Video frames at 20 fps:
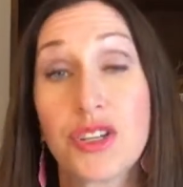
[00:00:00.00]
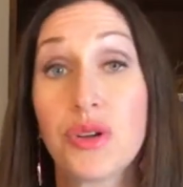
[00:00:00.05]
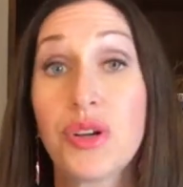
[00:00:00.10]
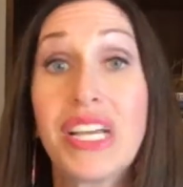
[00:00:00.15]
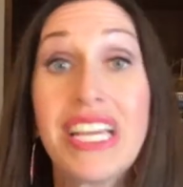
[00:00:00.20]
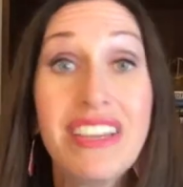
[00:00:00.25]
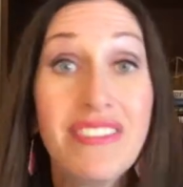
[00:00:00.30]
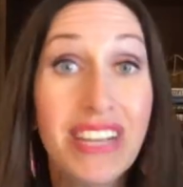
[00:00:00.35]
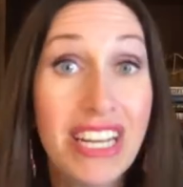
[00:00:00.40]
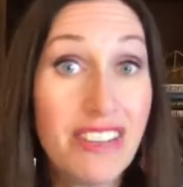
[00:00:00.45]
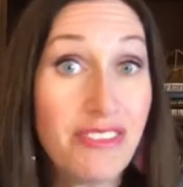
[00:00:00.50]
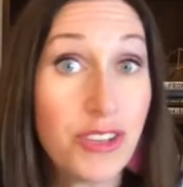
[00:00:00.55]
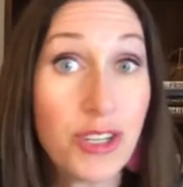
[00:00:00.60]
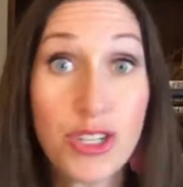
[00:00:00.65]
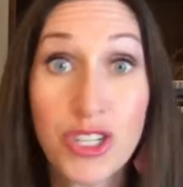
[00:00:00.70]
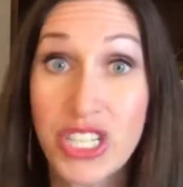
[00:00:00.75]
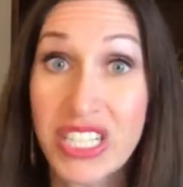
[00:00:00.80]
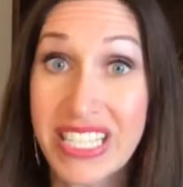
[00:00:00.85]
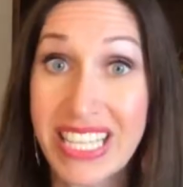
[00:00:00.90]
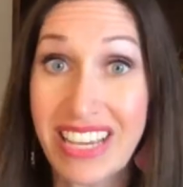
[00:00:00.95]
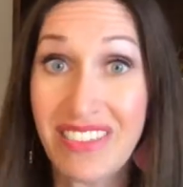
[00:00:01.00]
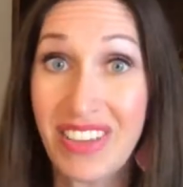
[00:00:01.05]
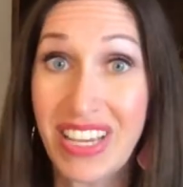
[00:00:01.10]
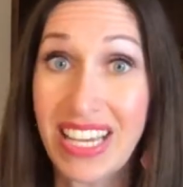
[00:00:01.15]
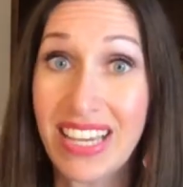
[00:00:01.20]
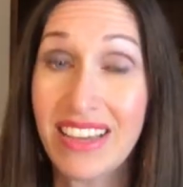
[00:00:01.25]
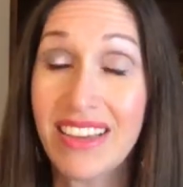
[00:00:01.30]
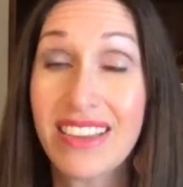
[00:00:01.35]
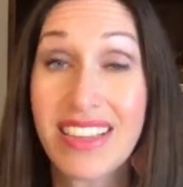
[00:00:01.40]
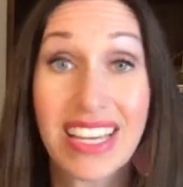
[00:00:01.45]
Or even if you're just
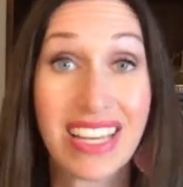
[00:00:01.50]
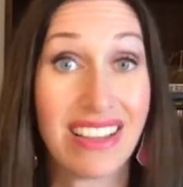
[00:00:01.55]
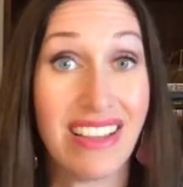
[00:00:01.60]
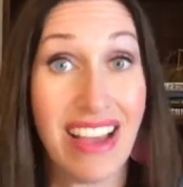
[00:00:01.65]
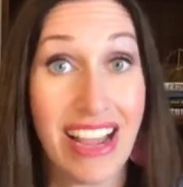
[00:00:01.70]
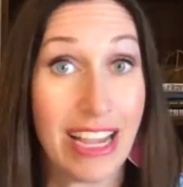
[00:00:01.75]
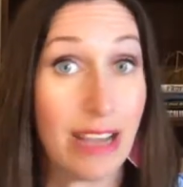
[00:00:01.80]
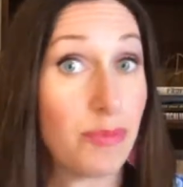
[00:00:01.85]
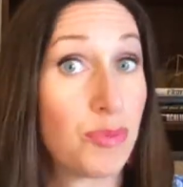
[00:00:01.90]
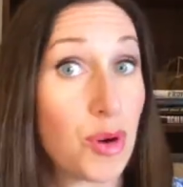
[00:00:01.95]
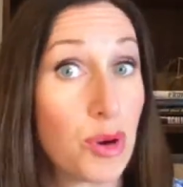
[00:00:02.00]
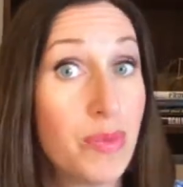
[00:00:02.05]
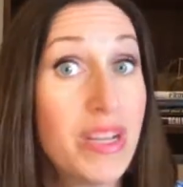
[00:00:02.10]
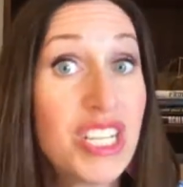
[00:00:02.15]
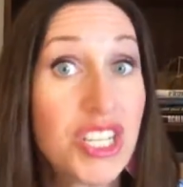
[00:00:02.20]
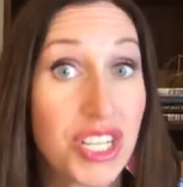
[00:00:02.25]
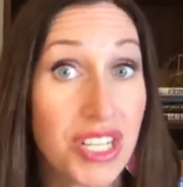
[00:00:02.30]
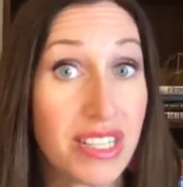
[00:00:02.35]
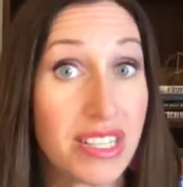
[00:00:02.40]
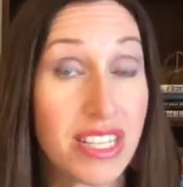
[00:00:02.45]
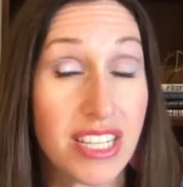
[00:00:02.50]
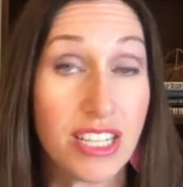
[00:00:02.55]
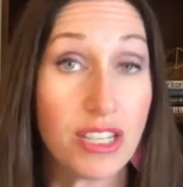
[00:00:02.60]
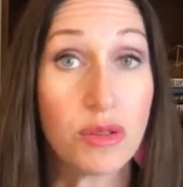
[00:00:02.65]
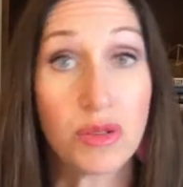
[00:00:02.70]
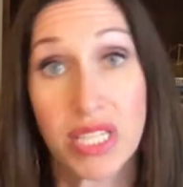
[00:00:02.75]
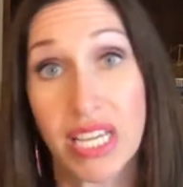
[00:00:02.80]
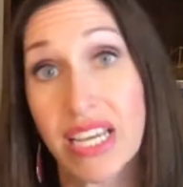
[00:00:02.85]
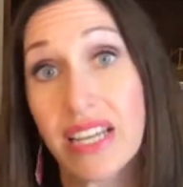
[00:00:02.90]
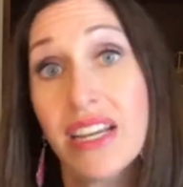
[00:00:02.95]
giving the client permission to
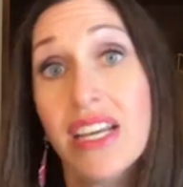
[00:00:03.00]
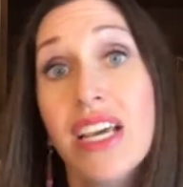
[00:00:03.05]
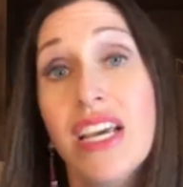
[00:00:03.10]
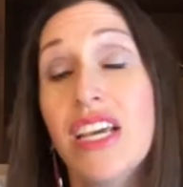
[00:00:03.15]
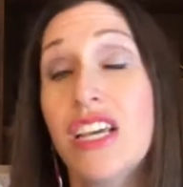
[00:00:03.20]
use it,